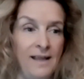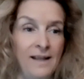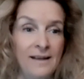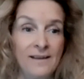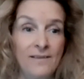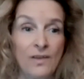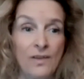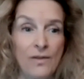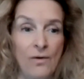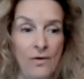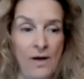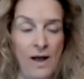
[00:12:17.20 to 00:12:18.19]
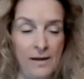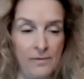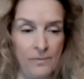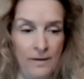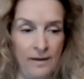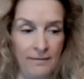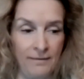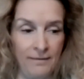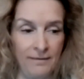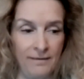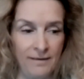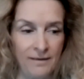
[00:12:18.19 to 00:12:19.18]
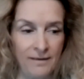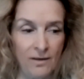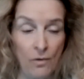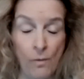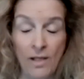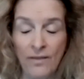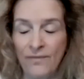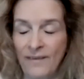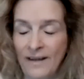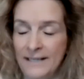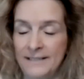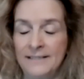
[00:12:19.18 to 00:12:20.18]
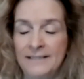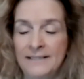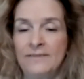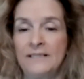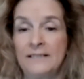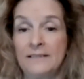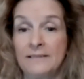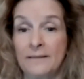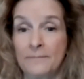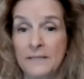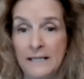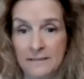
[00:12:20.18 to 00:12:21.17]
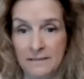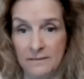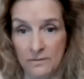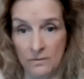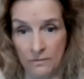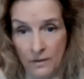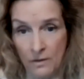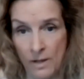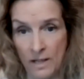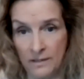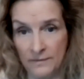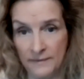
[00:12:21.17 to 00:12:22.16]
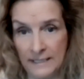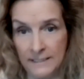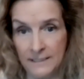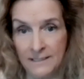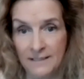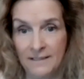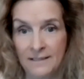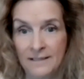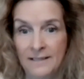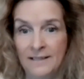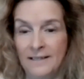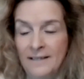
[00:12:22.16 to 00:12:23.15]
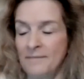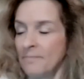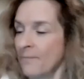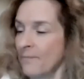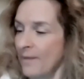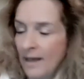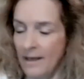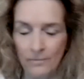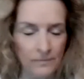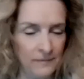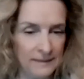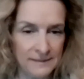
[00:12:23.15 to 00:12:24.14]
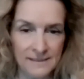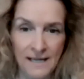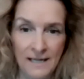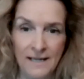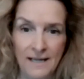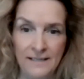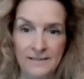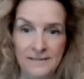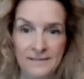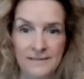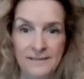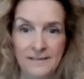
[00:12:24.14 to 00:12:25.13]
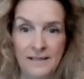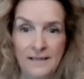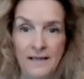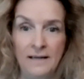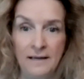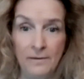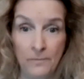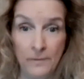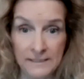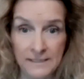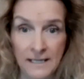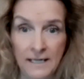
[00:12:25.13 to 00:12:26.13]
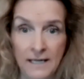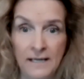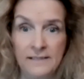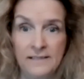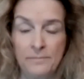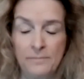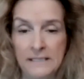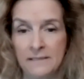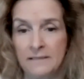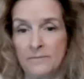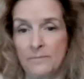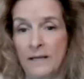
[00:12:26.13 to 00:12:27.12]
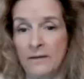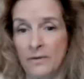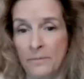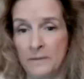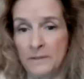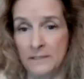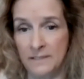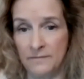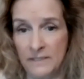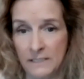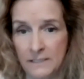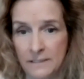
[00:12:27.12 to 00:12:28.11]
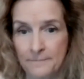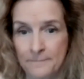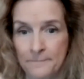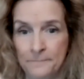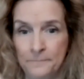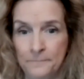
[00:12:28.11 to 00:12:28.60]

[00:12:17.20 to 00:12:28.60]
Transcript: And even though I was qualified and even in some cases overqualified, I was not hired. And I was not hired because of my criminal conviction.